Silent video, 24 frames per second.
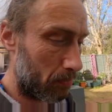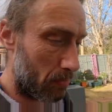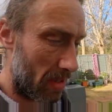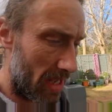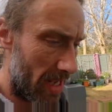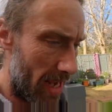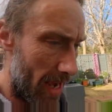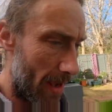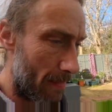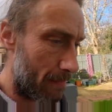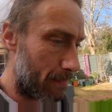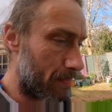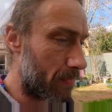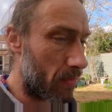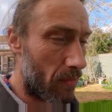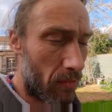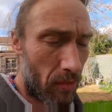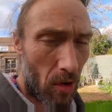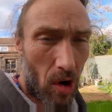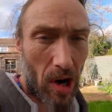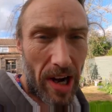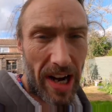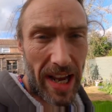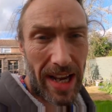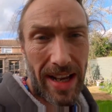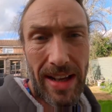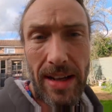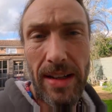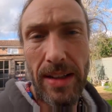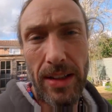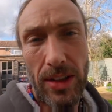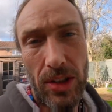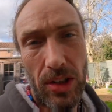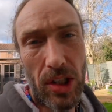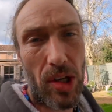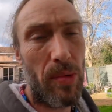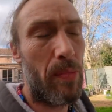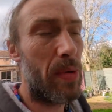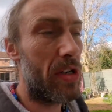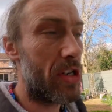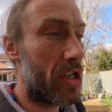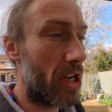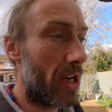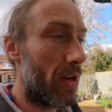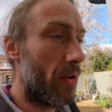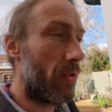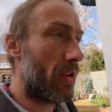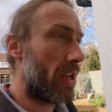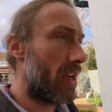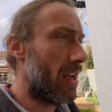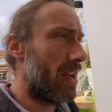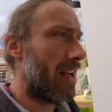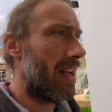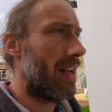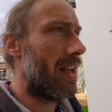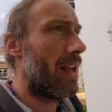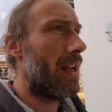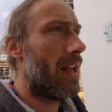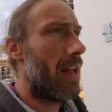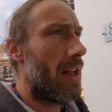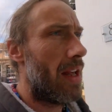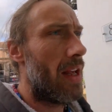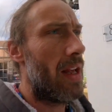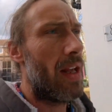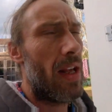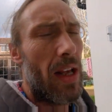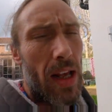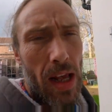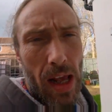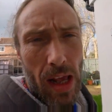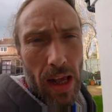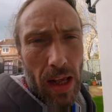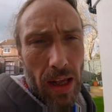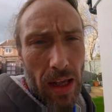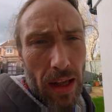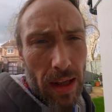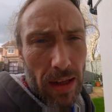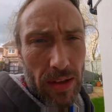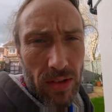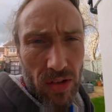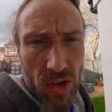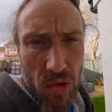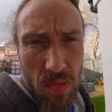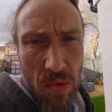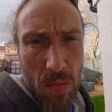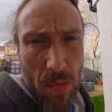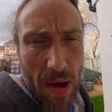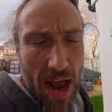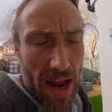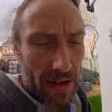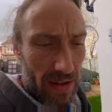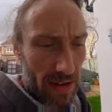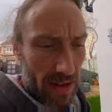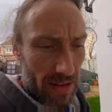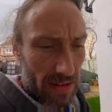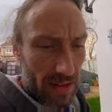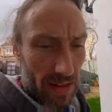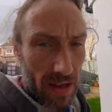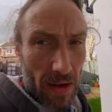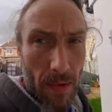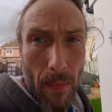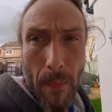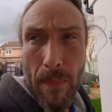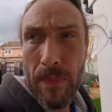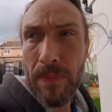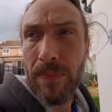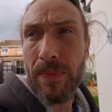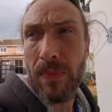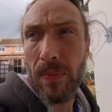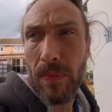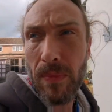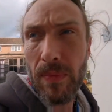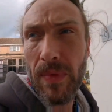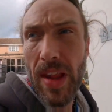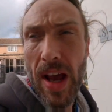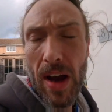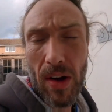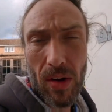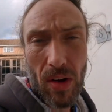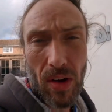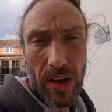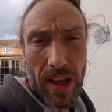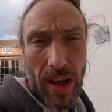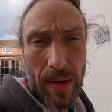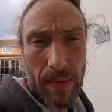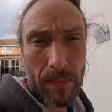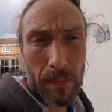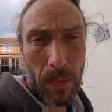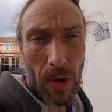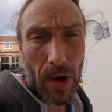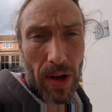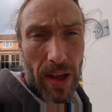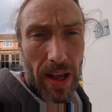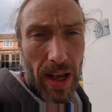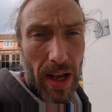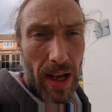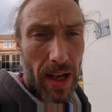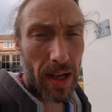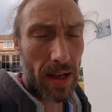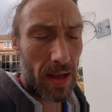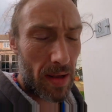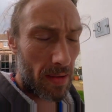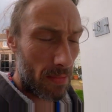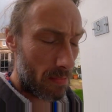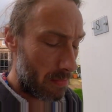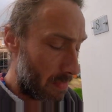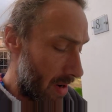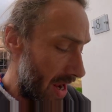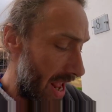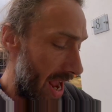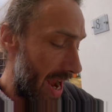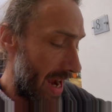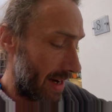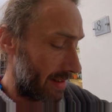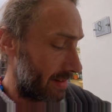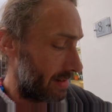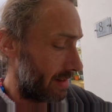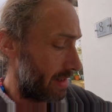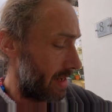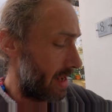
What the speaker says: But yeah, Friday, super chilled, super madness. Now I've got to get my act